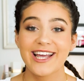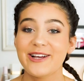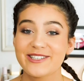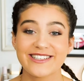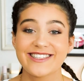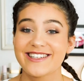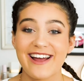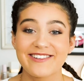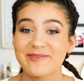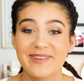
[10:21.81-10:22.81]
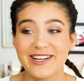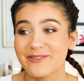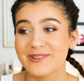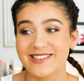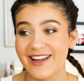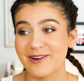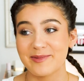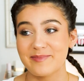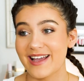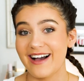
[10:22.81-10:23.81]
He was just staring at me and it wasn't
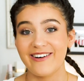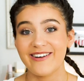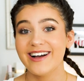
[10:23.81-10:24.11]
helping me out.